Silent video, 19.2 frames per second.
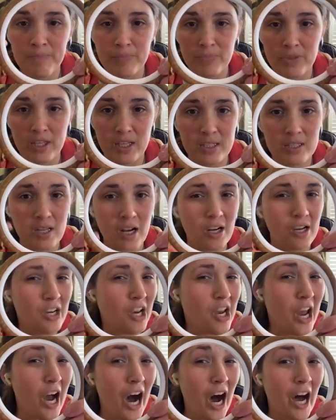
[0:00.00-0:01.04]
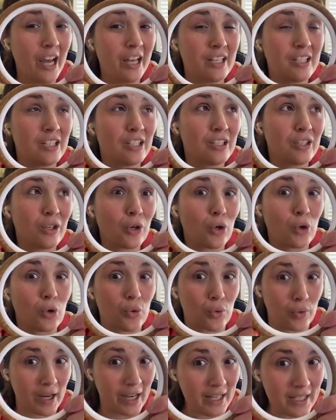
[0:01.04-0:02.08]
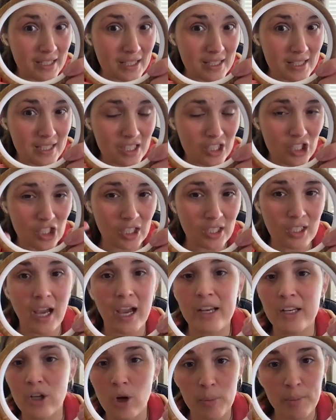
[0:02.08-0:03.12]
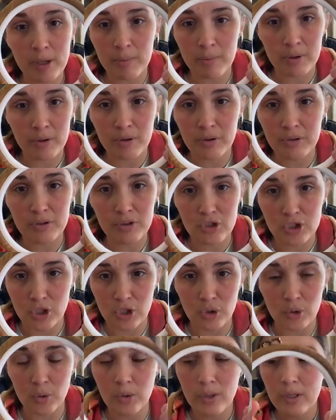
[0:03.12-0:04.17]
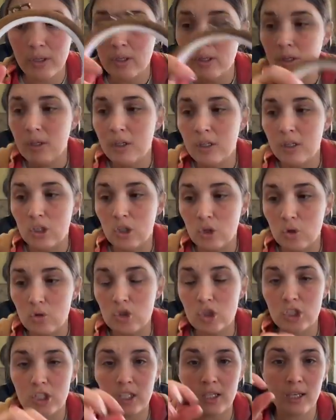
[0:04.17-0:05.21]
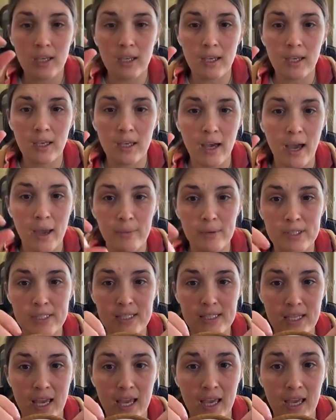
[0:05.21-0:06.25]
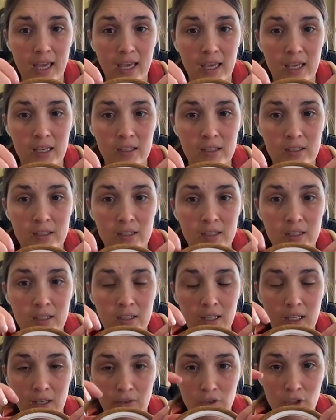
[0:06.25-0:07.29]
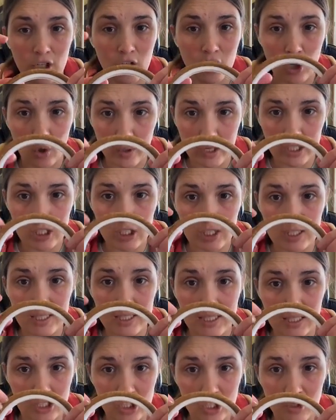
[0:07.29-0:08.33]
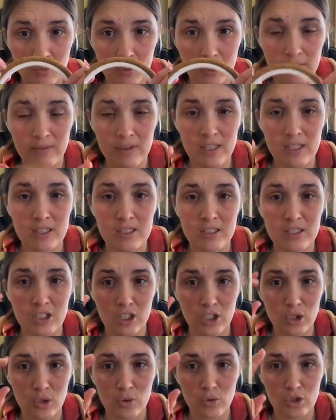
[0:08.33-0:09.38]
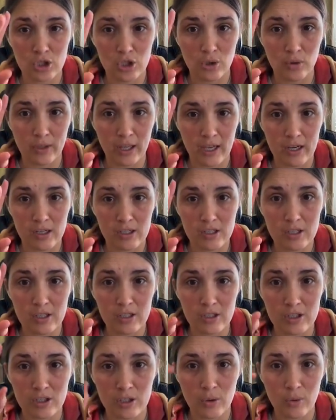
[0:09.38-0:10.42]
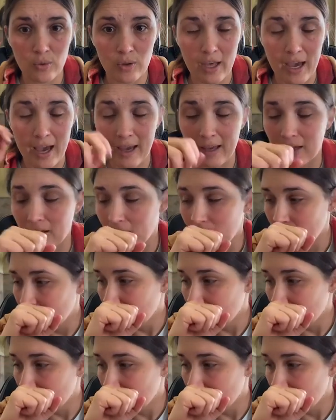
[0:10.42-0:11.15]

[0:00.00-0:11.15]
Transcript: these are not great to stitch in. I know people do. Usually I would say if you're going to stitch in one of these to use 2 layers so that